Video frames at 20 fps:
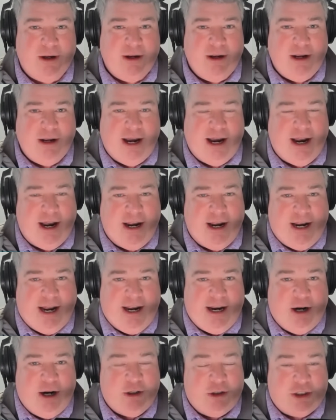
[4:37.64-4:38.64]
I,
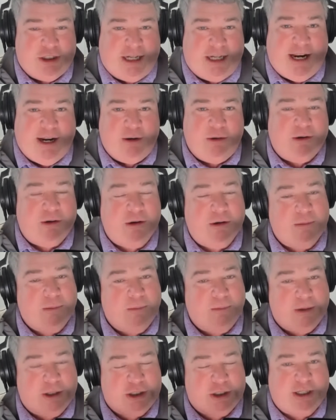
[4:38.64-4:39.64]
I understand
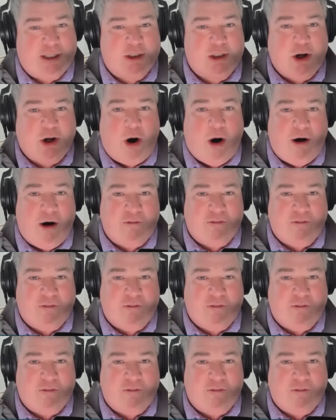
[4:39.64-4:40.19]
Michigan's call